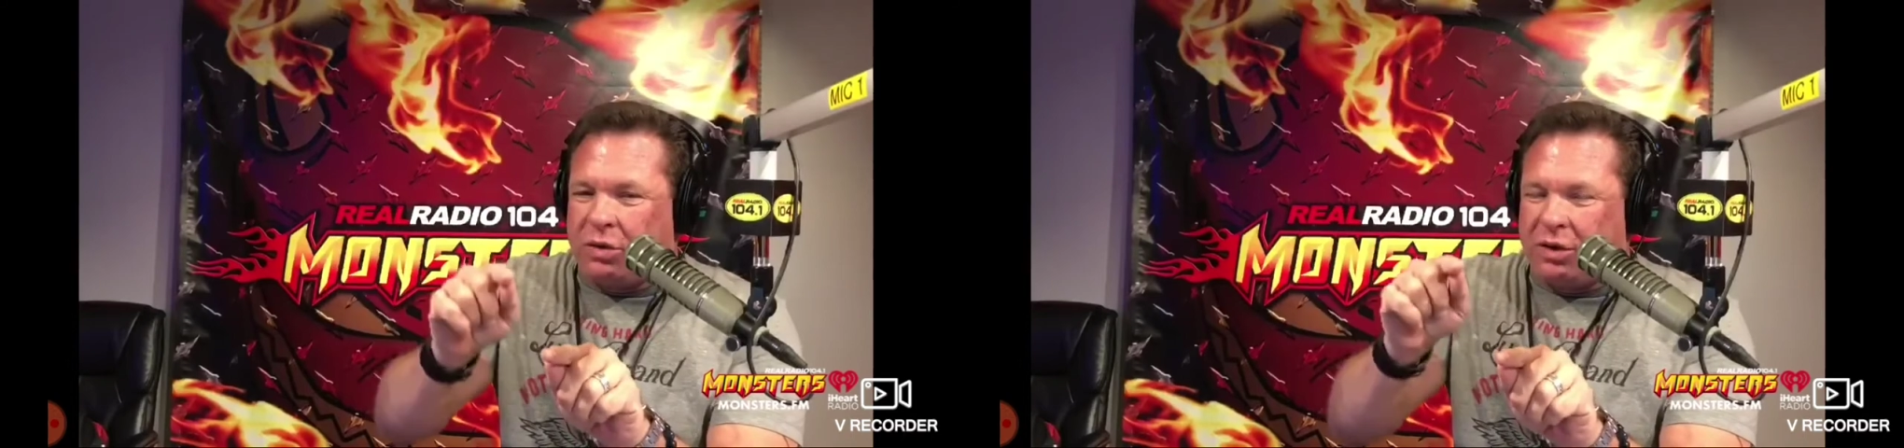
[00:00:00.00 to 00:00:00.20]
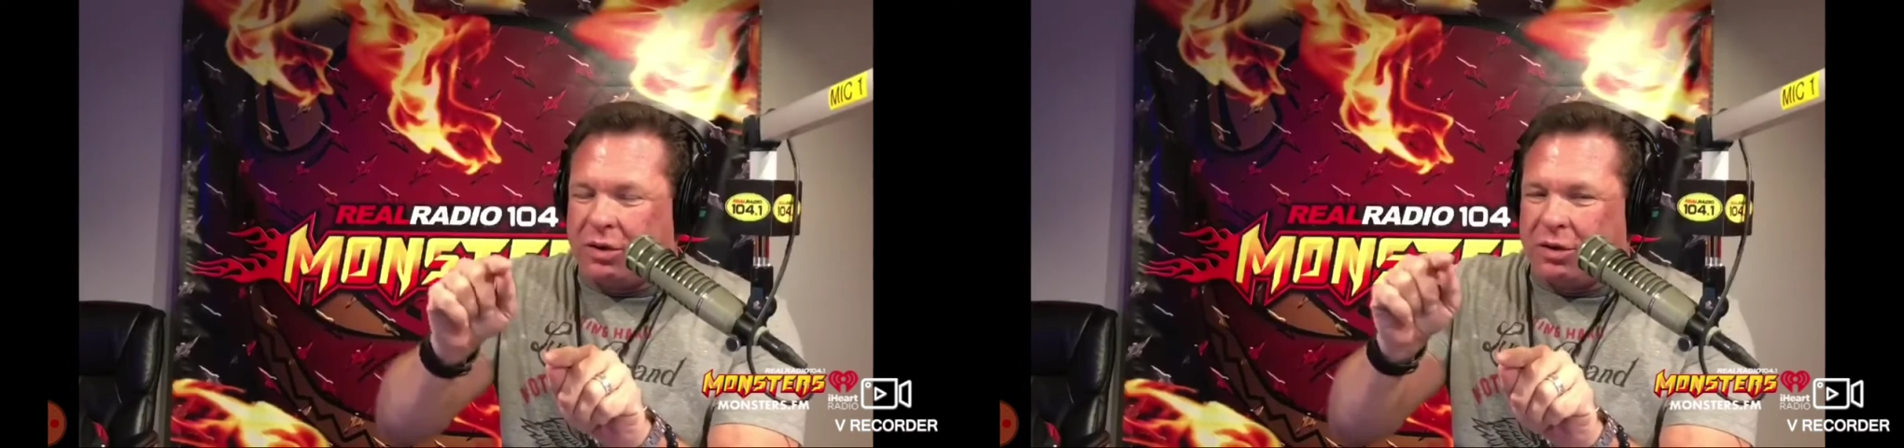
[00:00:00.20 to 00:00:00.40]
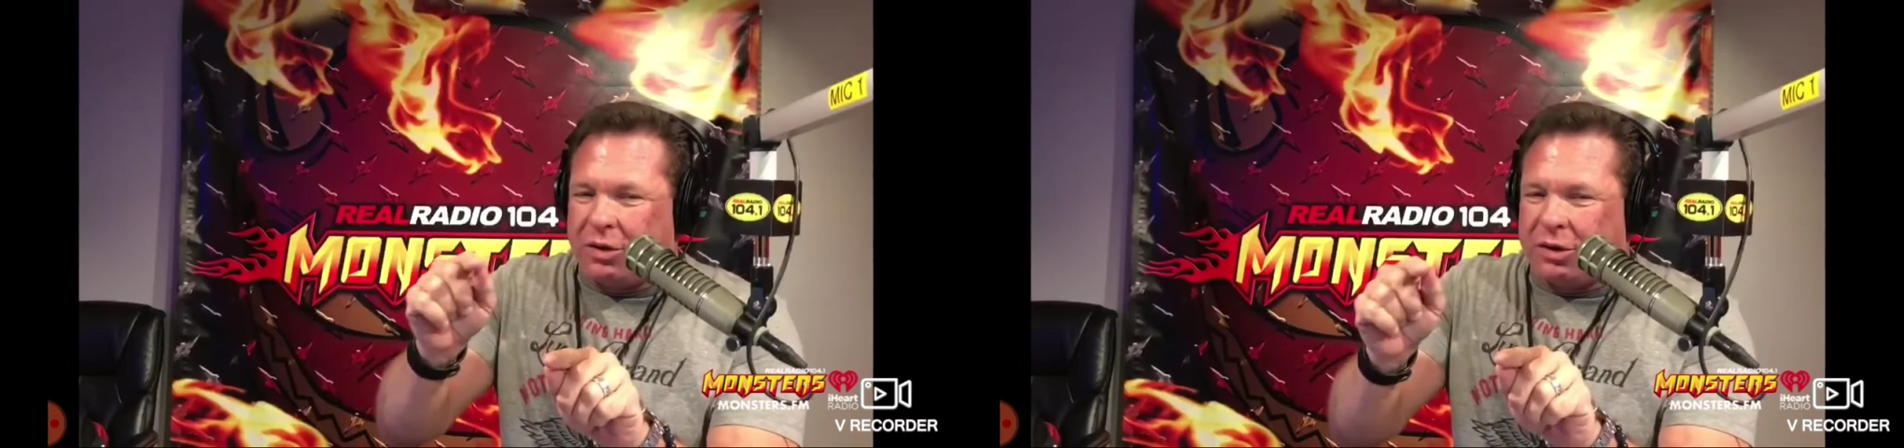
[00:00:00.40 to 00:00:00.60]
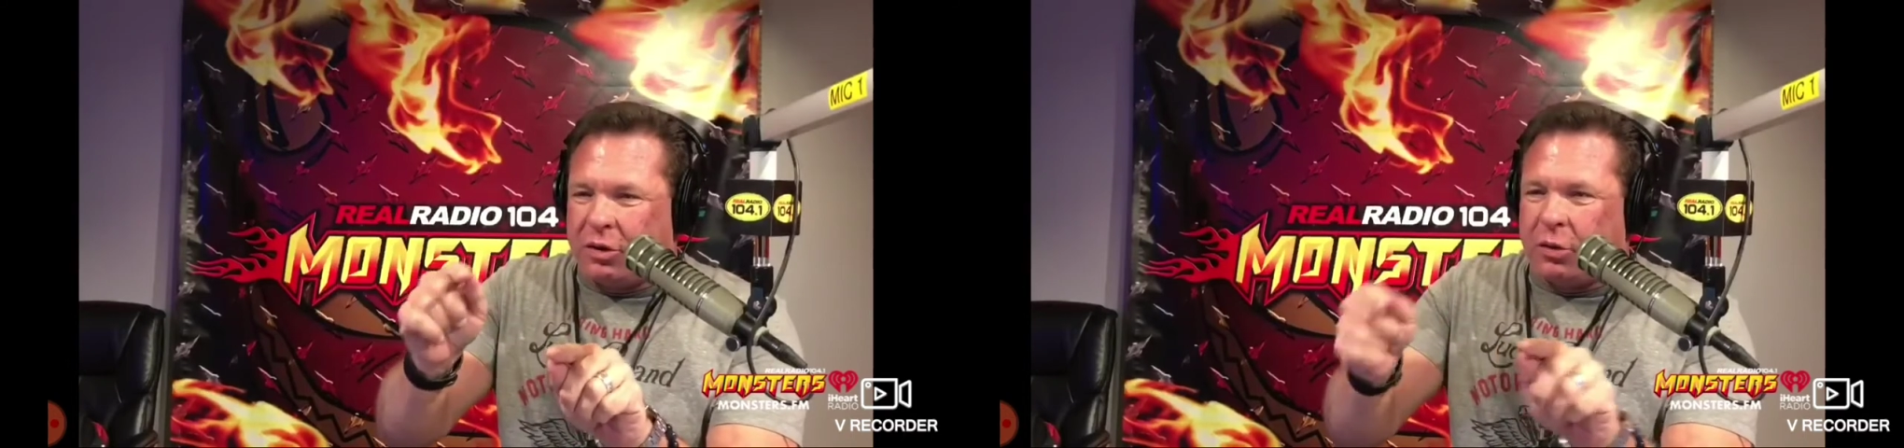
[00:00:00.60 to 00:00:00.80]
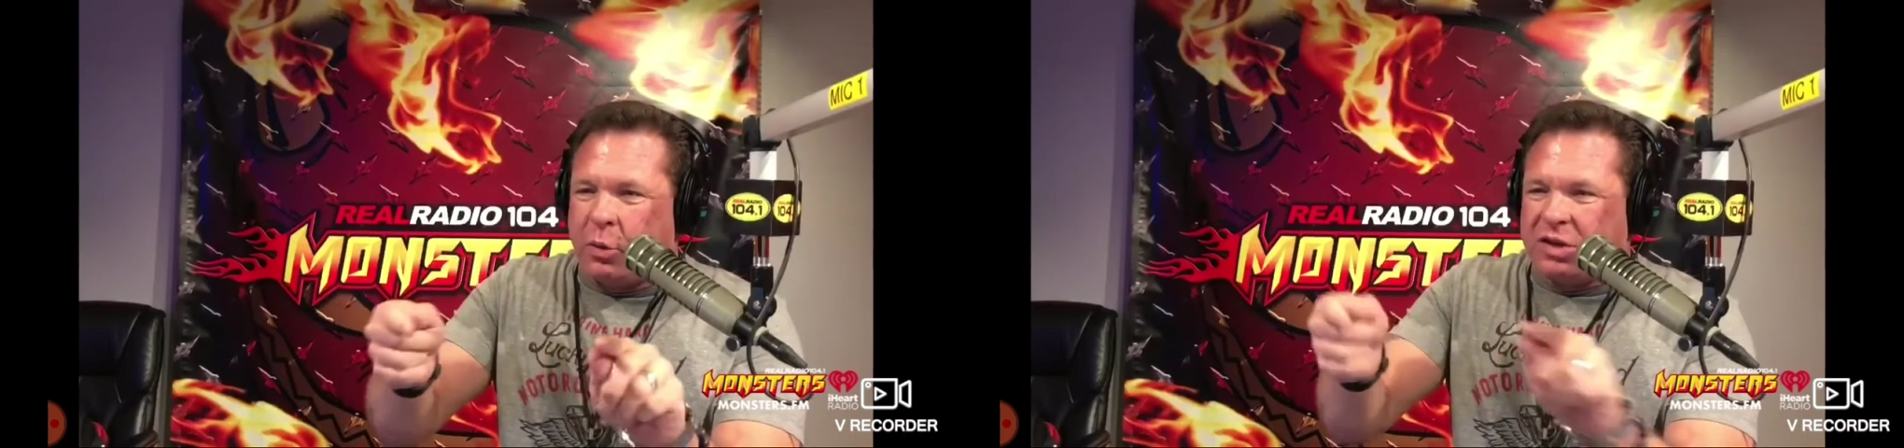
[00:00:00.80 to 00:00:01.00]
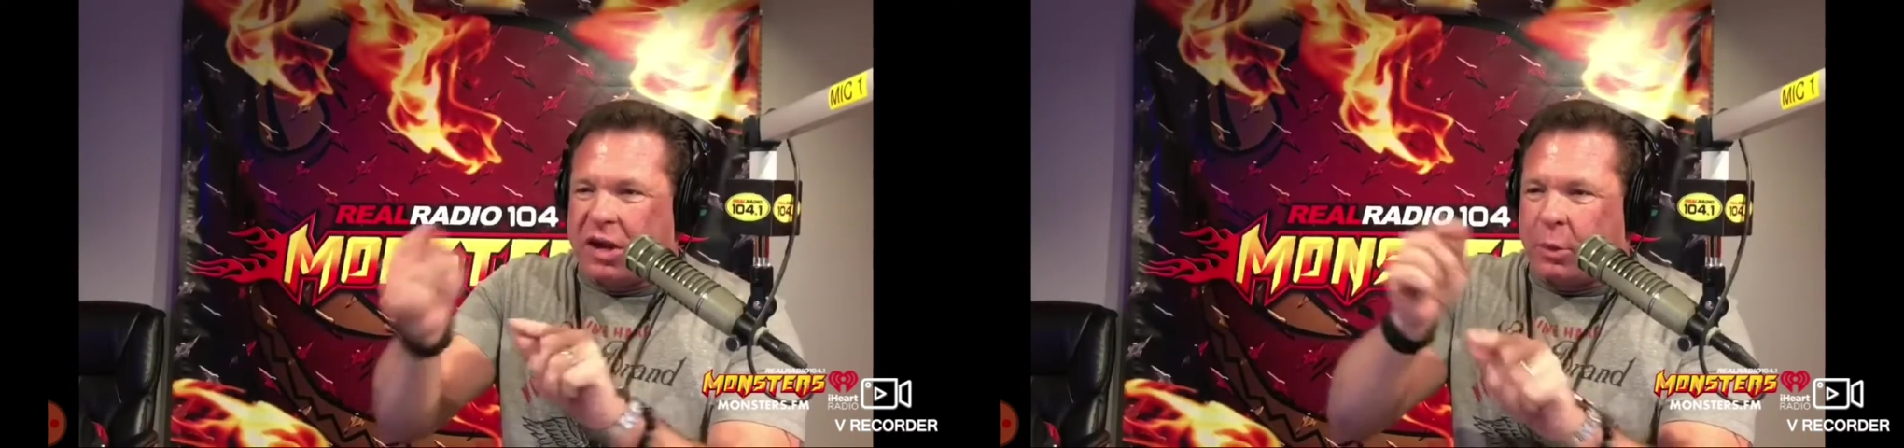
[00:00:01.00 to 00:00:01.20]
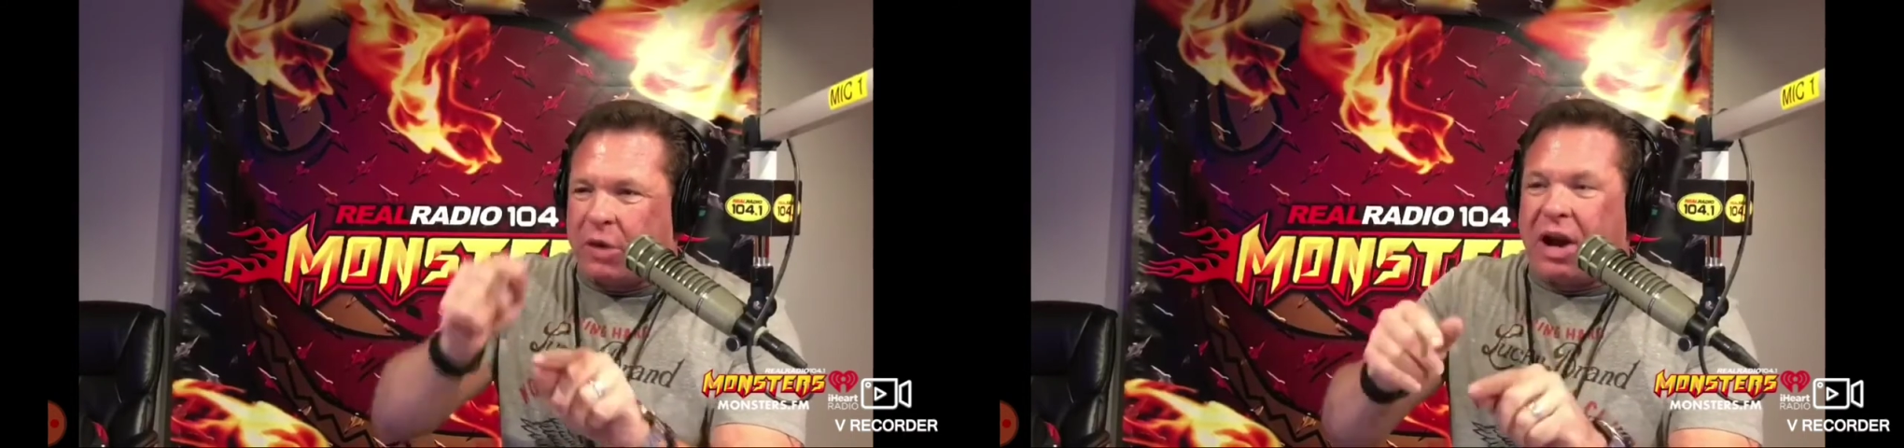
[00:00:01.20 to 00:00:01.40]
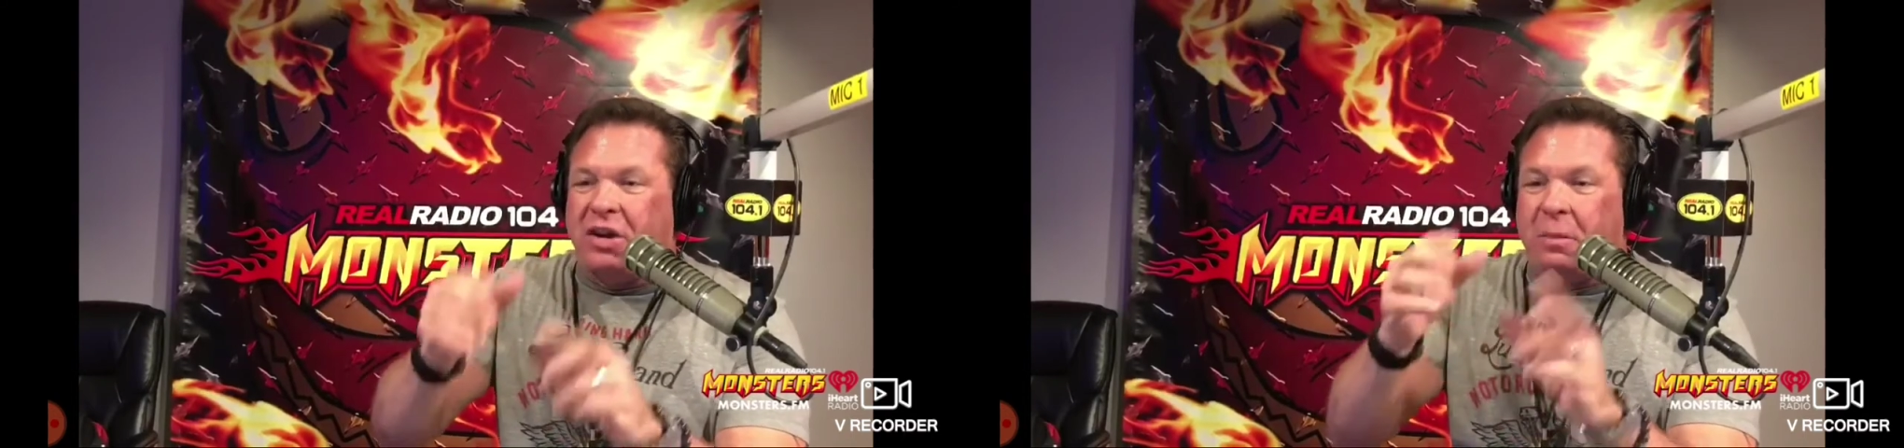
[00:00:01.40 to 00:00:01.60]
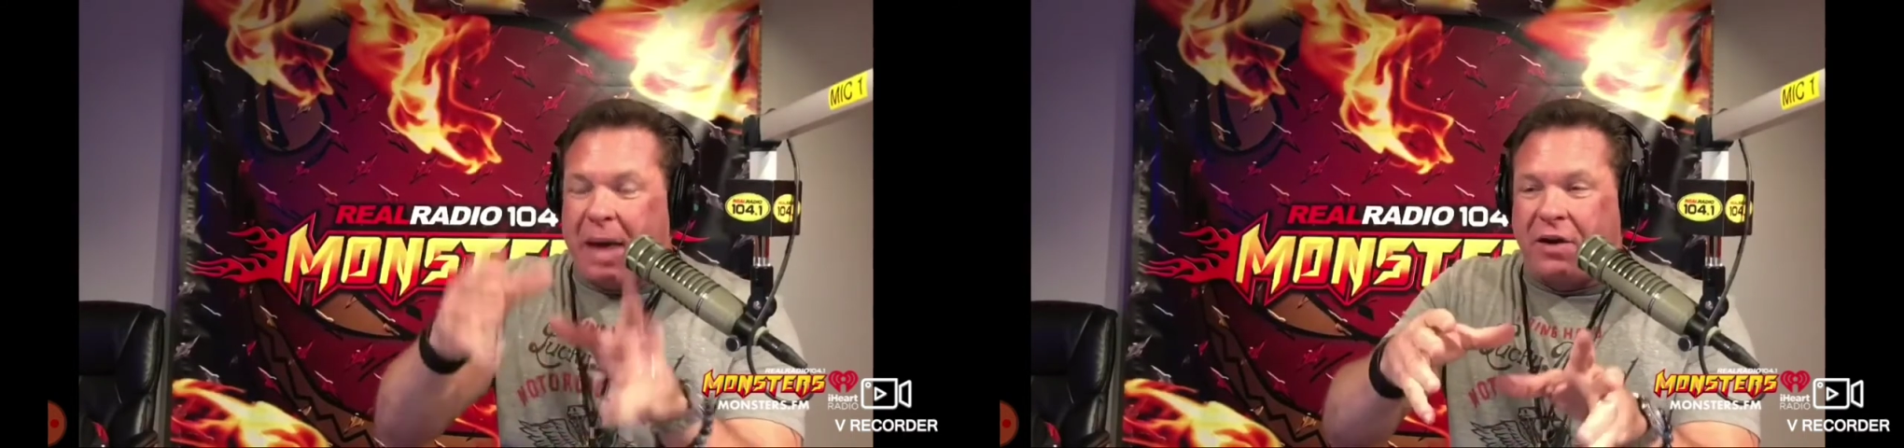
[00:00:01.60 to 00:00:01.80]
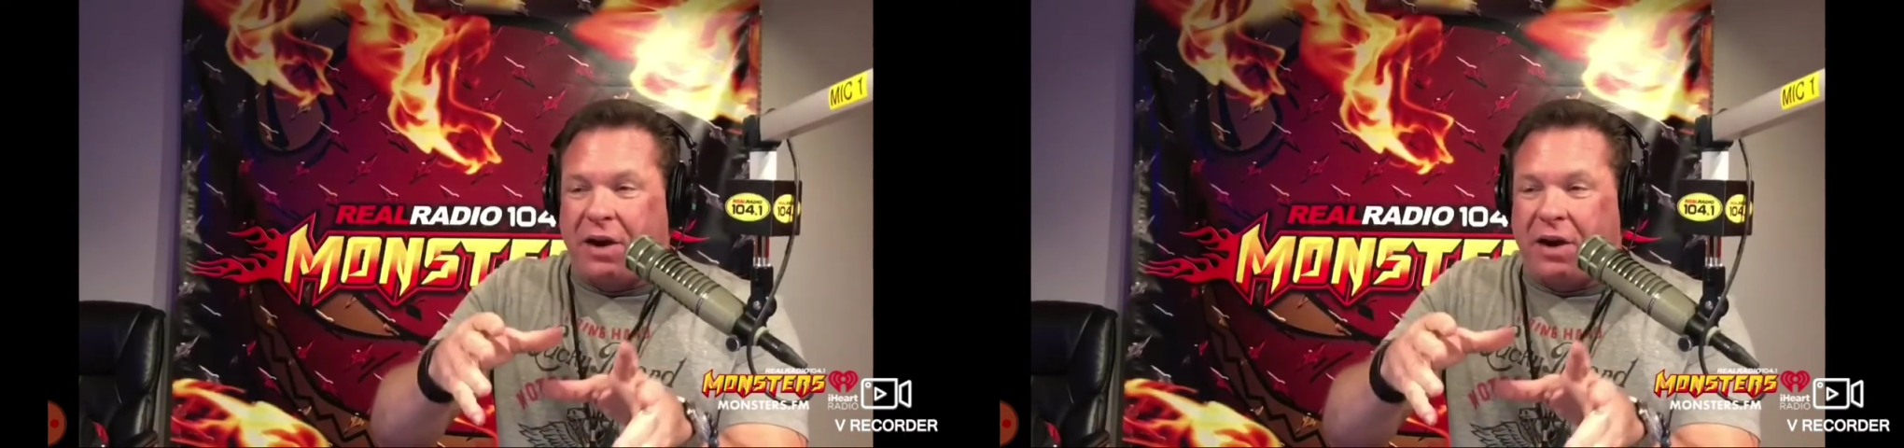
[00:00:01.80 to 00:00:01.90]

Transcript: or was the other way around?